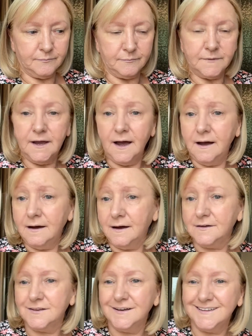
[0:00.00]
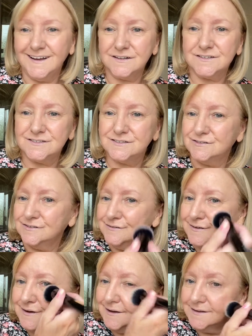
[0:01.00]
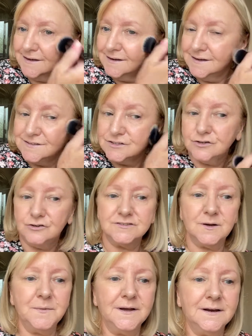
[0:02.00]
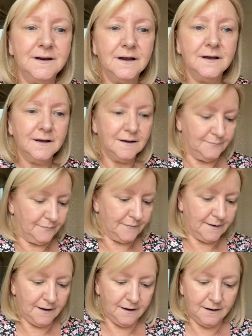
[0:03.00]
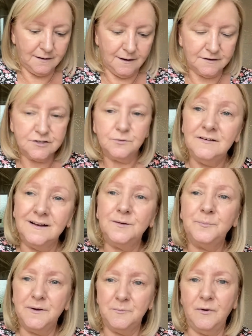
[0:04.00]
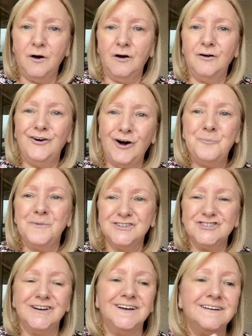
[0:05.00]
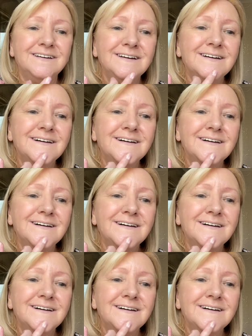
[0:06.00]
Yeah, I think it's good. I mean, I'll do a little bit more on my chin,